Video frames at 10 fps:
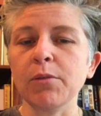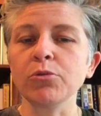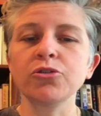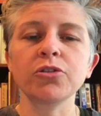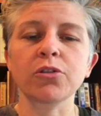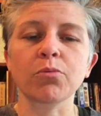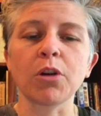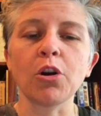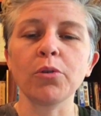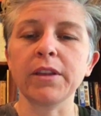it will just
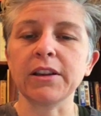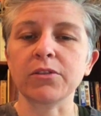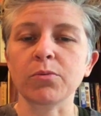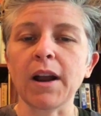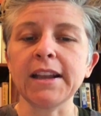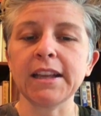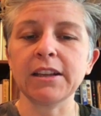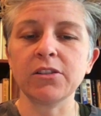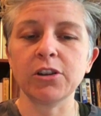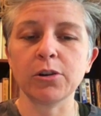throw this right
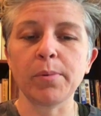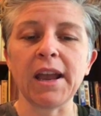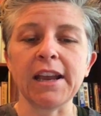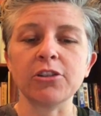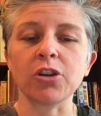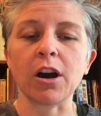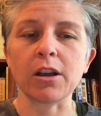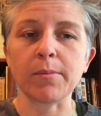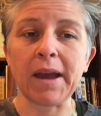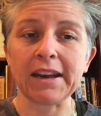into your page
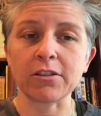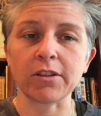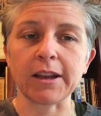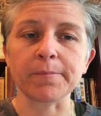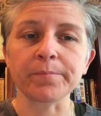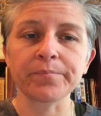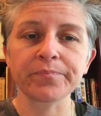automatically.